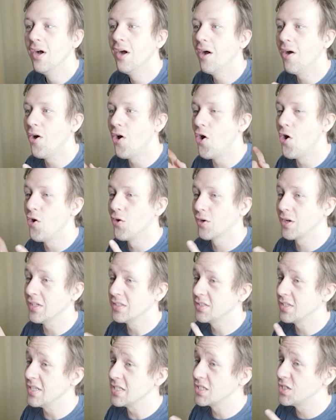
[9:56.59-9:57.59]
Oh, okay,
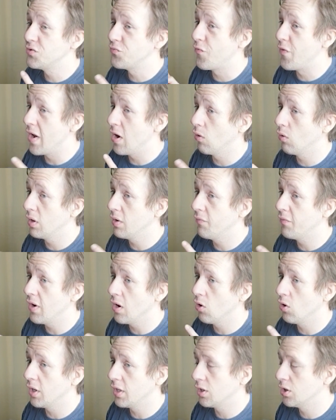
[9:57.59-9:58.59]
so this is very,
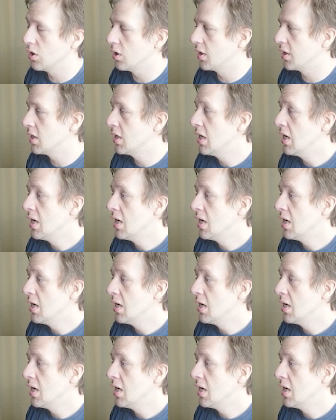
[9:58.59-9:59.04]
very good